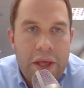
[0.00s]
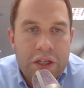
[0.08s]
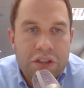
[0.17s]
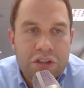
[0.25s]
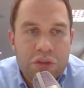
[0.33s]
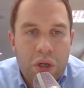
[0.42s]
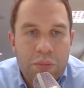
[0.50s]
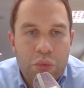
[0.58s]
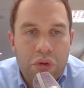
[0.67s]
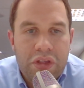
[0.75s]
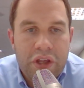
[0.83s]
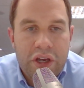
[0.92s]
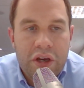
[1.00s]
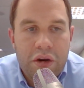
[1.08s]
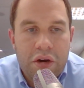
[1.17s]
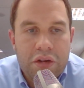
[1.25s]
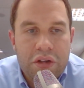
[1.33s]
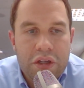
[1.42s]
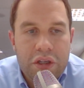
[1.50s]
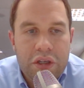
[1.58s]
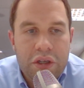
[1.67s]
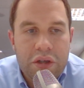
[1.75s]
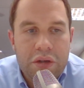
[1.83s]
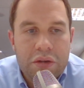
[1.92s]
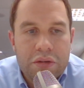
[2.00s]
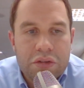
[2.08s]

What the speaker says: Just one more thing on the